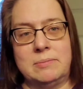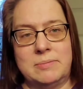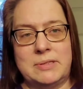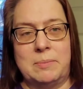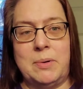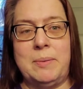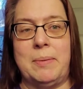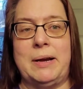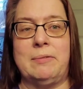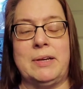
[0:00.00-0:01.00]
Someone
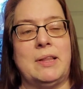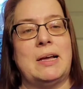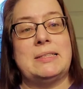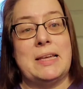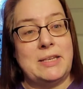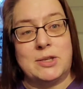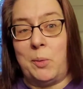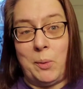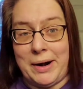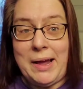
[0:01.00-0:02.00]
might realize they
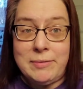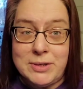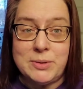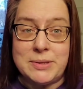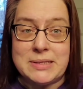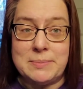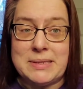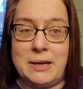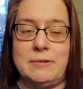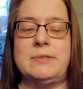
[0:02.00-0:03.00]
don't want to ever do this
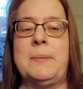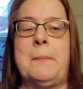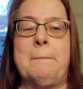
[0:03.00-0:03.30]
themselves.